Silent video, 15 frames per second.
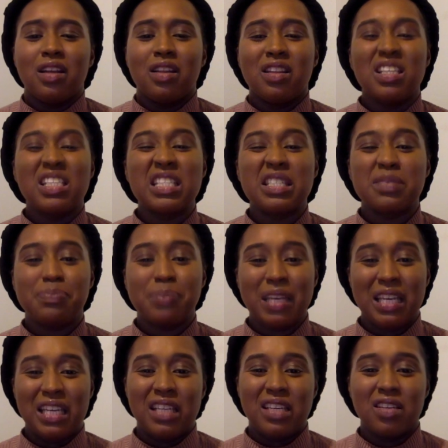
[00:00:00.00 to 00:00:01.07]

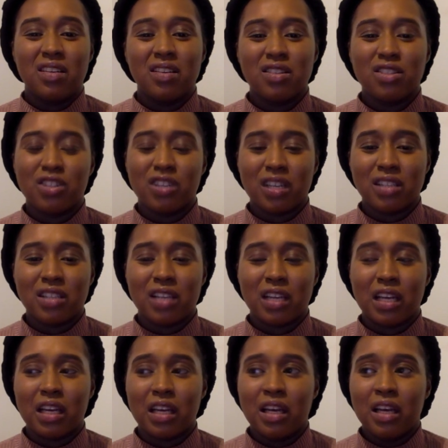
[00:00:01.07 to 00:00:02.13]
speed, should I say,
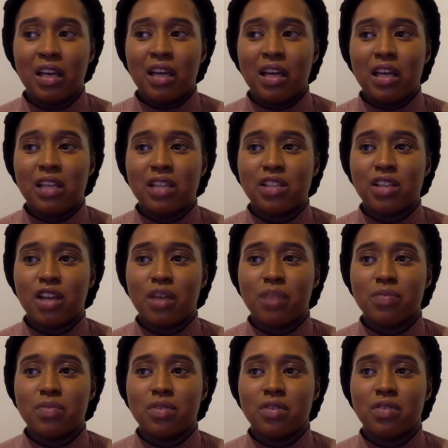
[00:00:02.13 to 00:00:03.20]
in
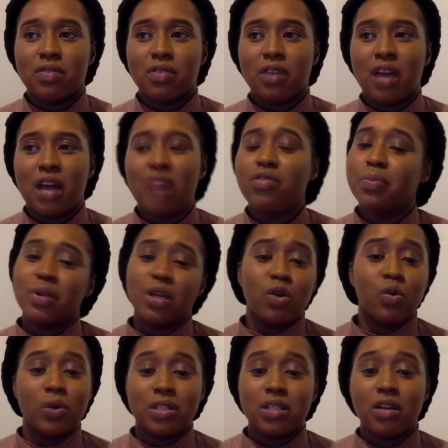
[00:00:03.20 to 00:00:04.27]
terms of, everybody
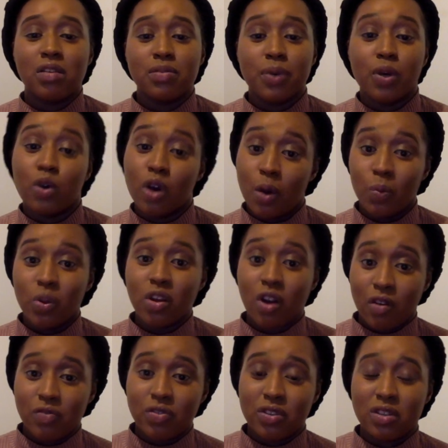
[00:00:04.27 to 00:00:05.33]
always tells me it'll come with
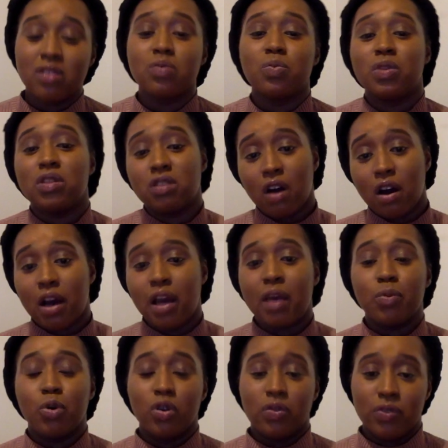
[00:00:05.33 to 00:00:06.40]
confidence, with time,
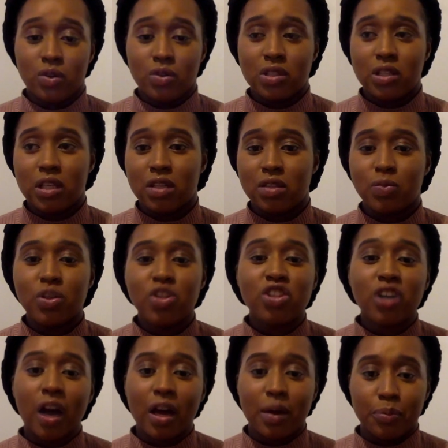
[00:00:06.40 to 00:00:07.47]
all of those things, which
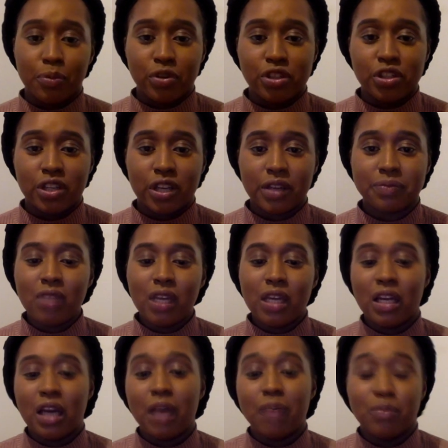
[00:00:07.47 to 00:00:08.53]
I appreciate, and
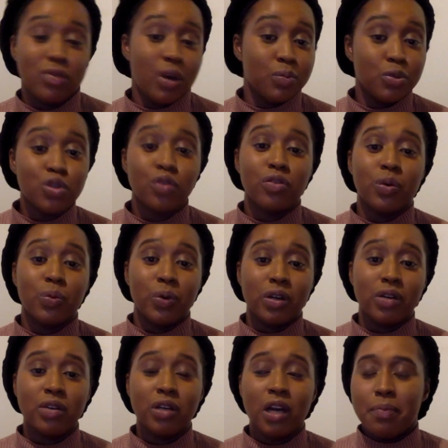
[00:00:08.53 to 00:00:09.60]
I'm sure it
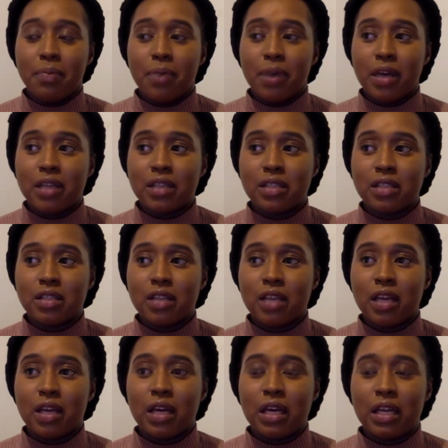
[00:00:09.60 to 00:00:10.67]
will, but it's
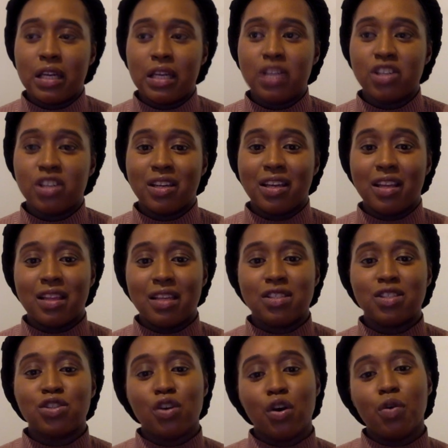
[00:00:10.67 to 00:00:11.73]
initially, there's
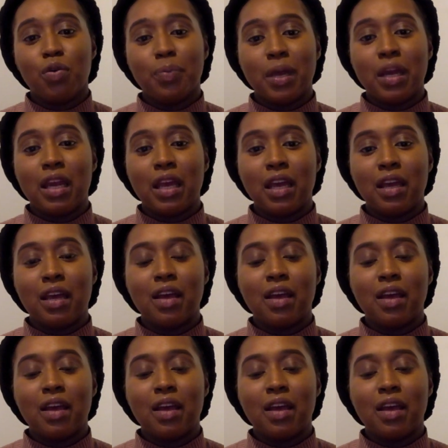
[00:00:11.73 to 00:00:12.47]
so many